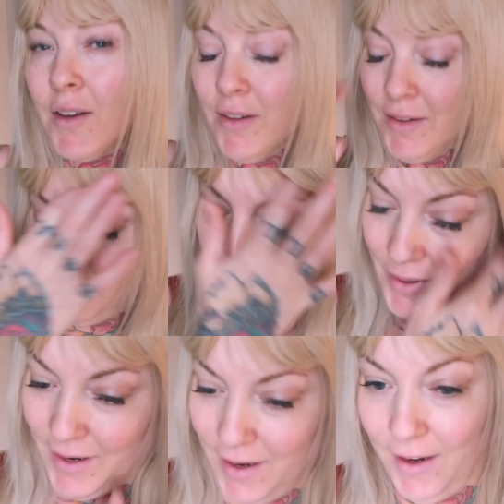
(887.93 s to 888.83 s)
Good
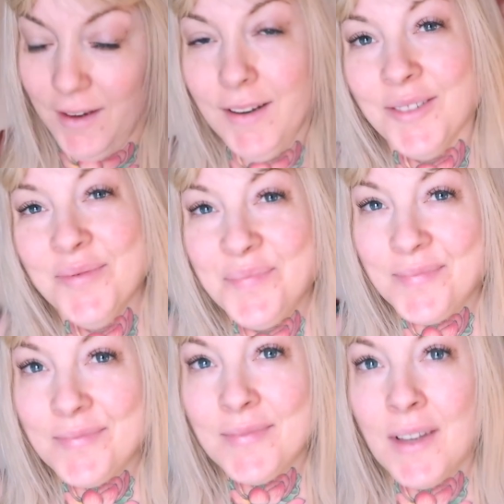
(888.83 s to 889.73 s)
morning.
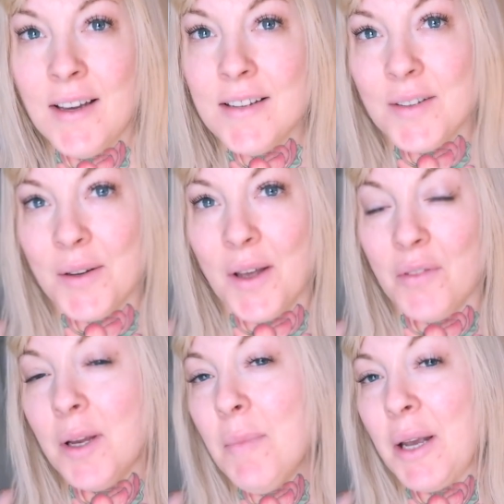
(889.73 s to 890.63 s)
I don't have
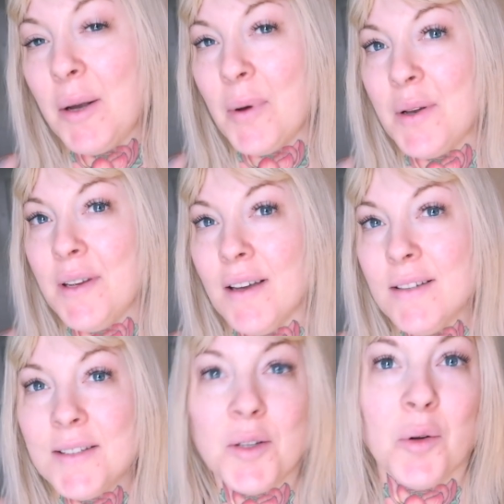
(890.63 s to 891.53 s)
any makeup on yet,
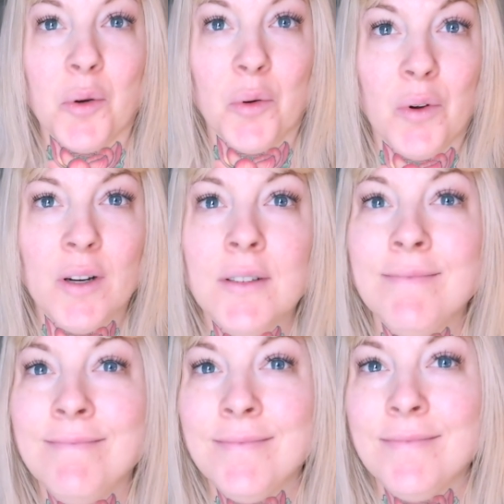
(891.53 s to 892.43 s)
so
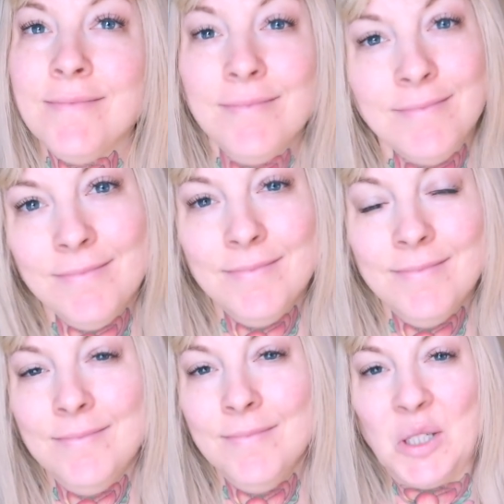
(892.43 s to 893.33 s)

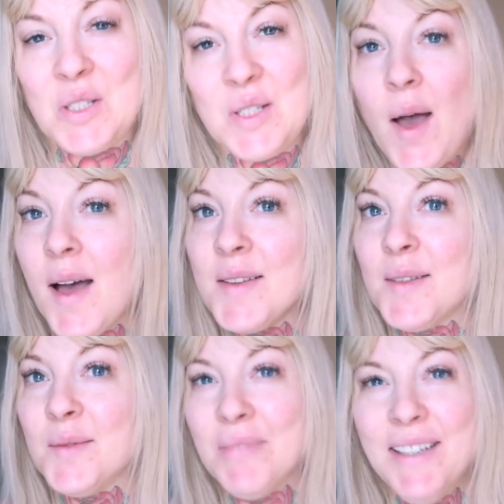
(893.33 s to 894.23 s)
there's that.